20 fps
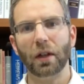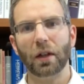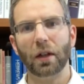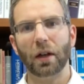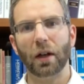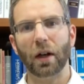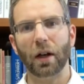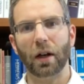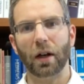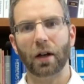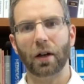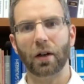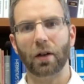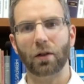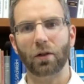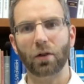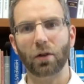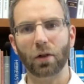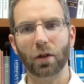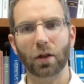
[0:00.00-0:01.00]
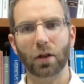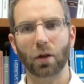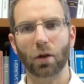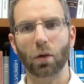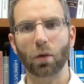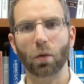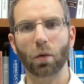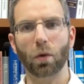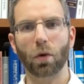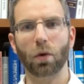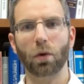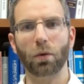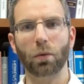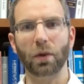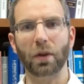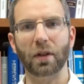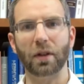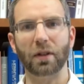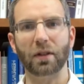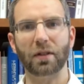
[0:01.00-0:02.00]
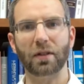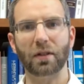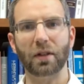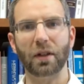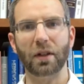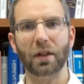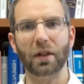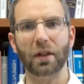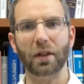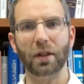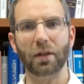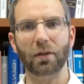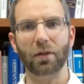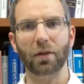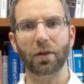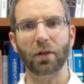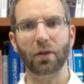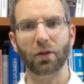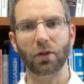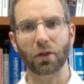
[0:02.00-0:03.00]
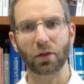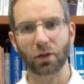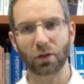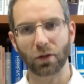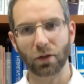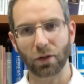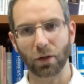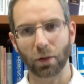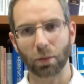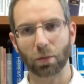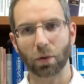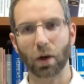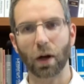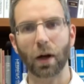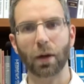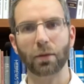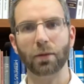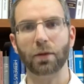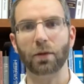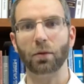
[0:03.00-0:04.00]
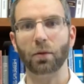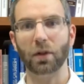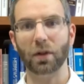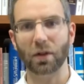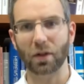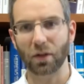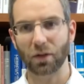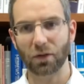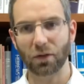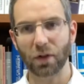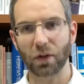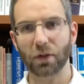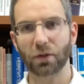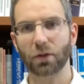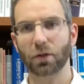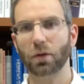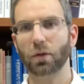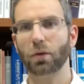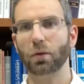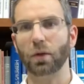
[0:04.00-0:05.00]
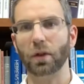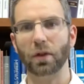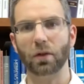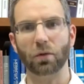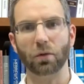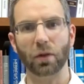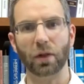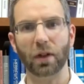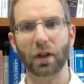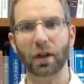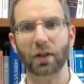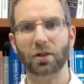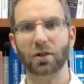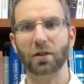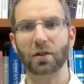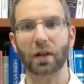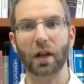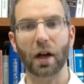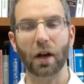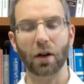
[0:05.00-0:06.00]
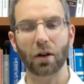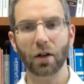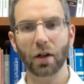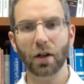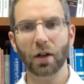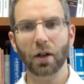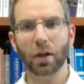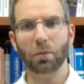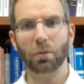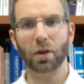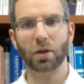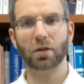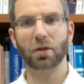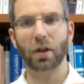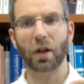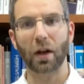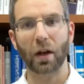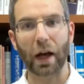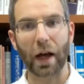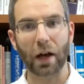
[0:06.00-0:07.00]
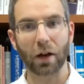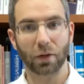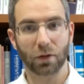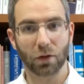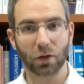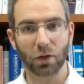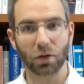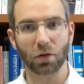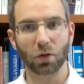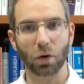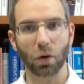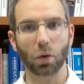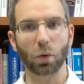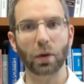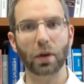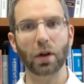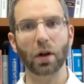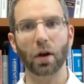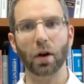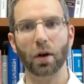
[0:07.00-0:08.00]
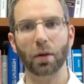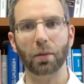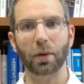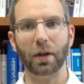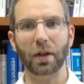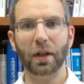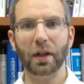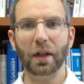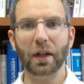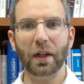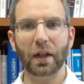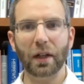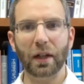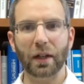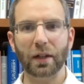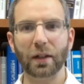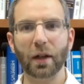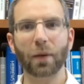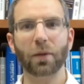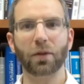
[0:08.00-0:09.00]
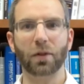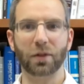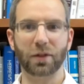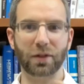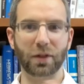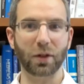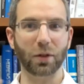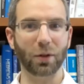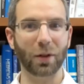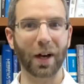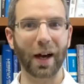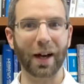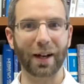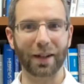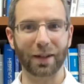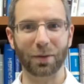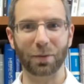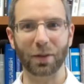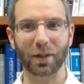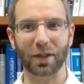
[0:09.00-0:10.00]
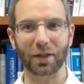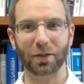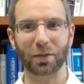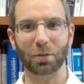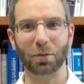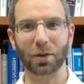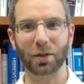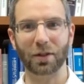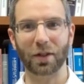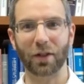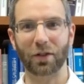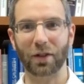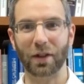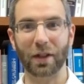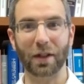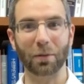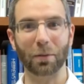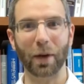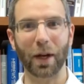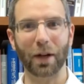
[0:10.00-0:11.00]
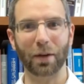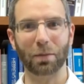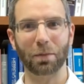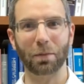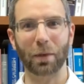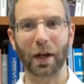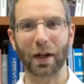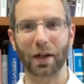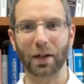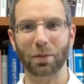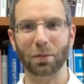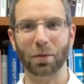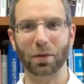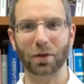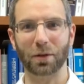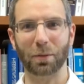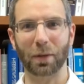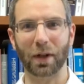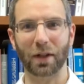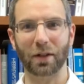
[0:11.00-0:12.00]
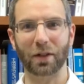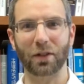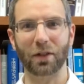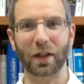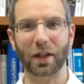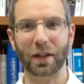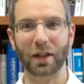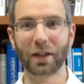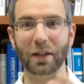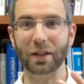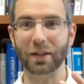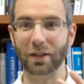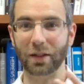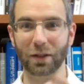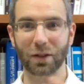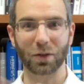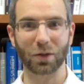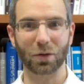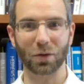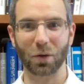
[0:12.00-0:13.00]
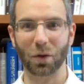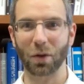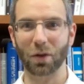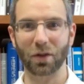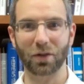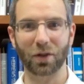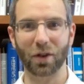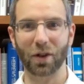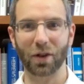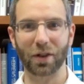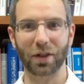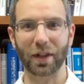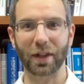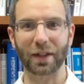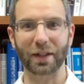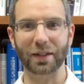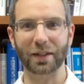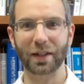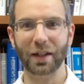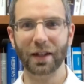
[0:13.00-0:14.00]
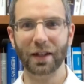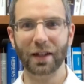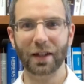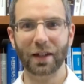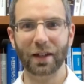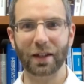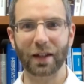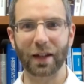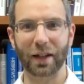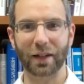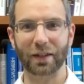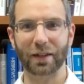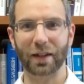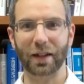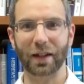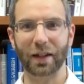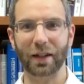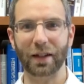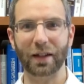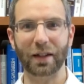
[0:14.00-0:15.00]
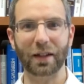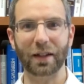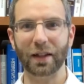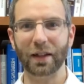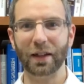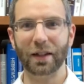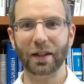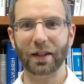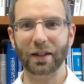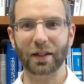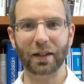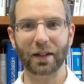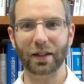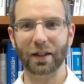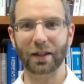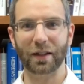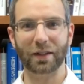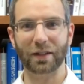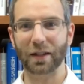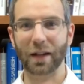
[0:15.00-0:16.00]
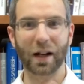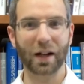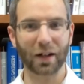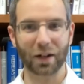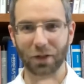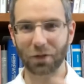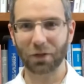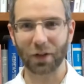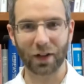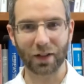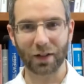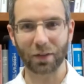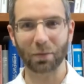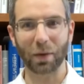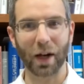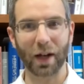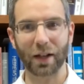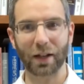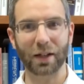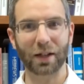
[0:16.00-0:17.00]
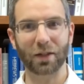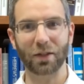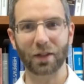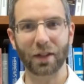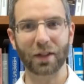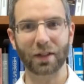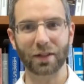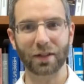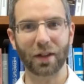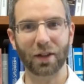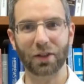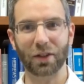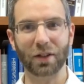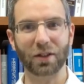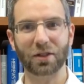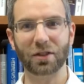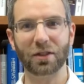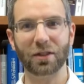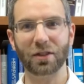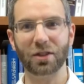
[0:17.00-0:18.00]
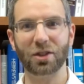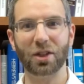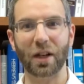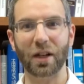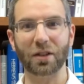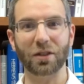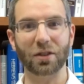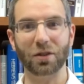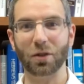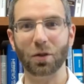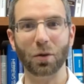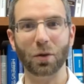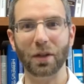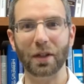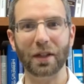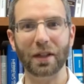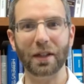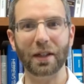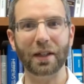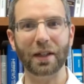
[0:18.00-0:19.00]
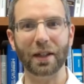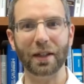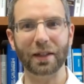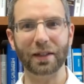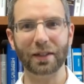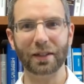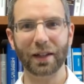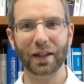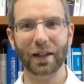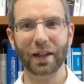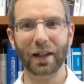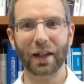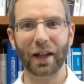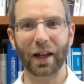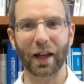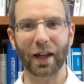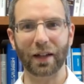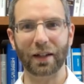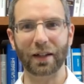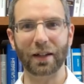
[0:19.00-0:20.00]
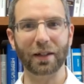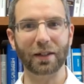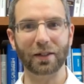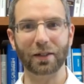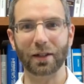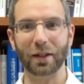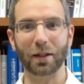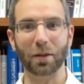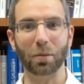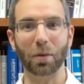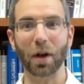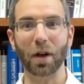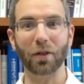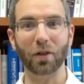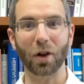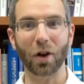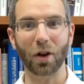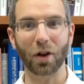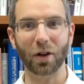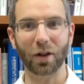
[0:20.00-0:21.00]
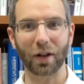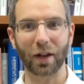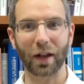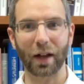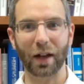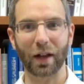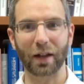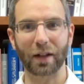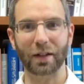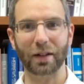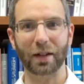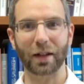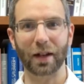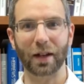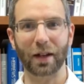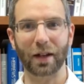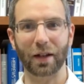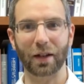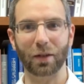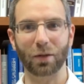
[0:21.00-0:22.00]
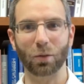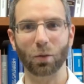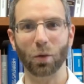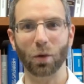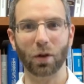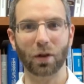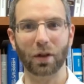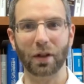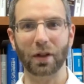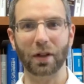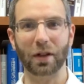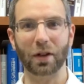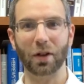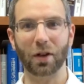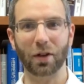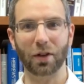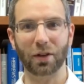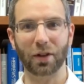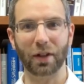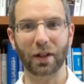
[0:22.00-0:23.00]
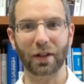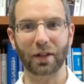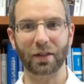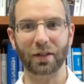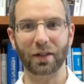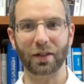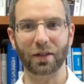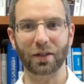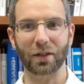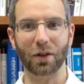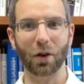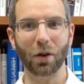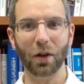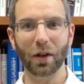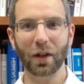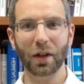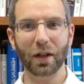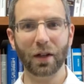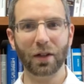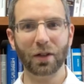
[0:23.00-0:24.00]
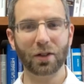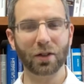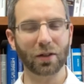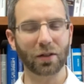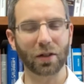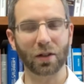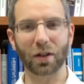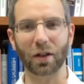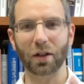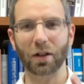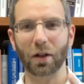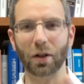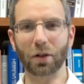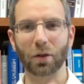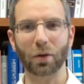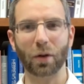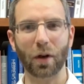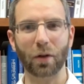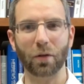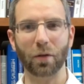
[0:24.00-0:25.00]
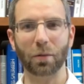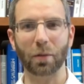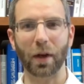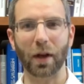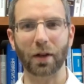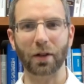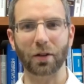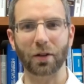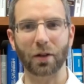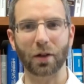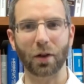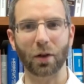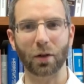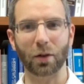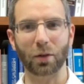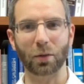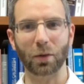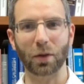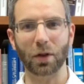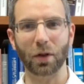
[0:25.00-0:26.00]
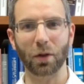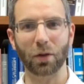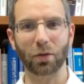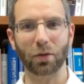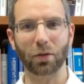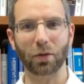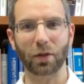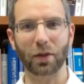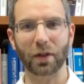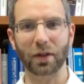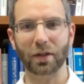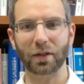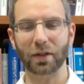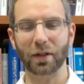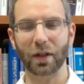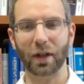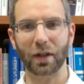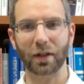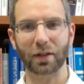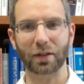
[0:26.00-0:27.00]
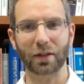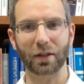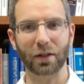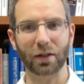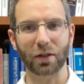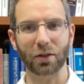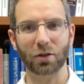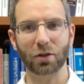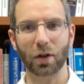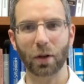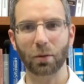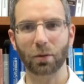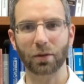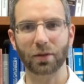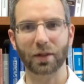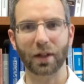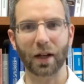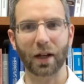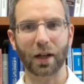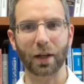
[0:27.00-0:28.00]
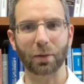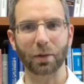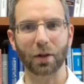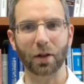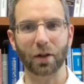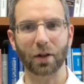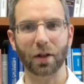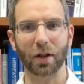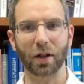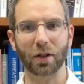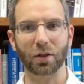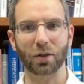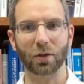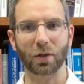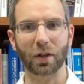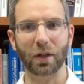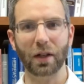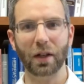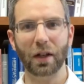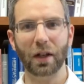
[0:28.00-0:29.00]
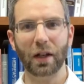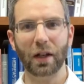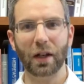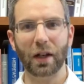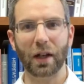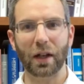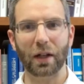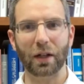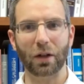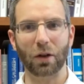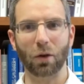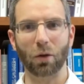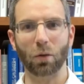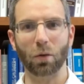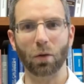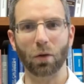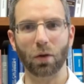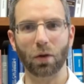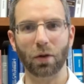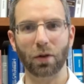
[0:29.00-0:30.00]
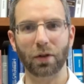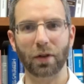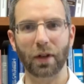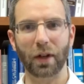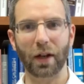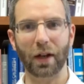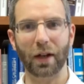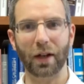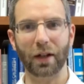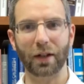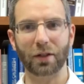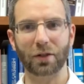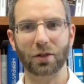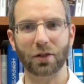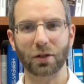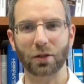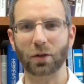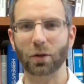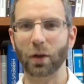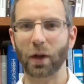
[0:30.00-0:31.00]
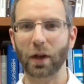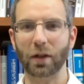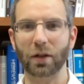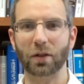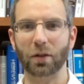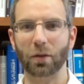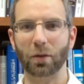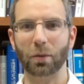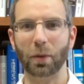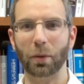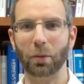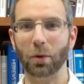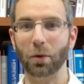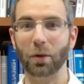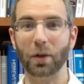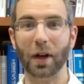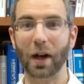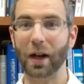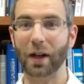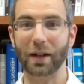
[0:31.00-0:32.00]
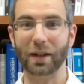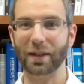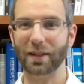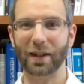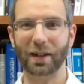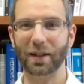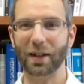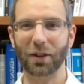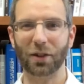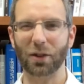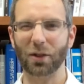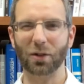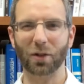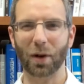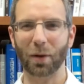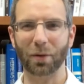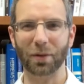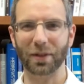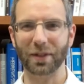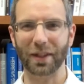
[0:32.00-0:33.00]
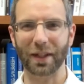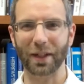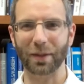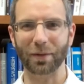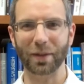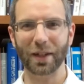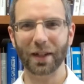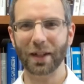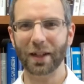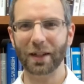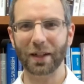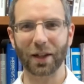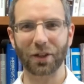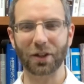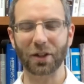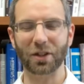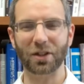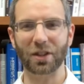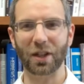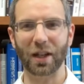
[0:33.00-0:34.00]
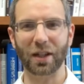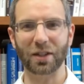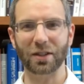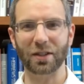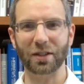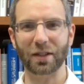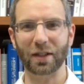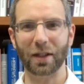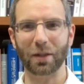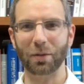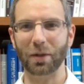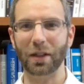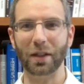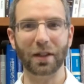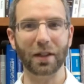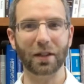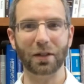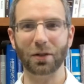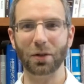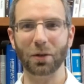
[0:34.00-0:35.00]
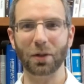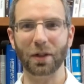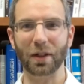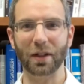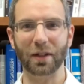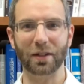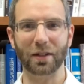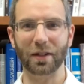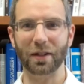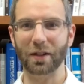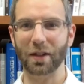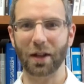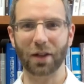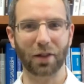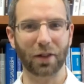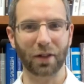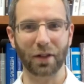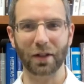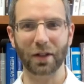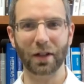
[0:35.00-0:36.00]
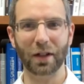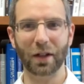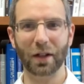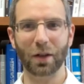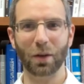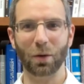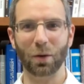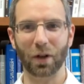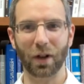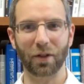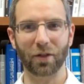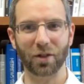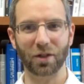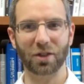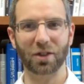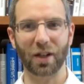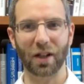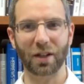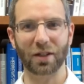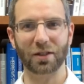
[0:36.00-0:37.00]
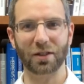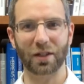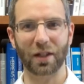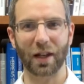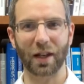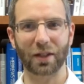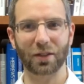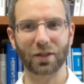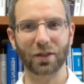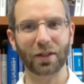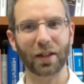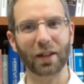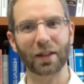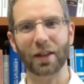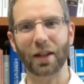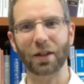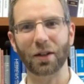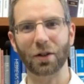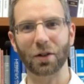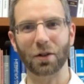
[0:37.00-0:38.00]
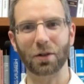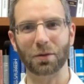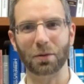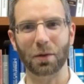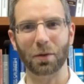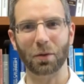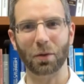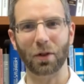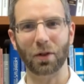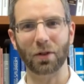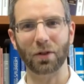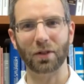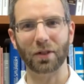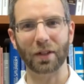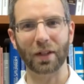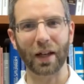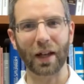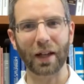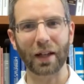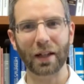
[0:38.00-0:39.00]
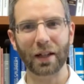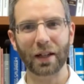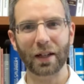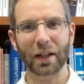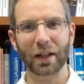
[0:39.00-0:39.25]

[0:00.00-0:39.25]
uh, look at our world, we can see the, the, the, problems and we can get fearful. We can realize just how much out of control we are. But it's helpful to see who God is because it puts everything in back, back in perspective that He is in control of all things, that uh, He is not affected by any of this. Nothing changes who He is, and He is still above all and uh, working in all things. And so, just a, another great reminder, you know, as we go through this uh, still a troubled time in our country in our world. Uh, it's just great to remember who God is, that nothing troubles him, nothing changes him. He is who he is, and nothing will ever change that. So take that encouragement with you today.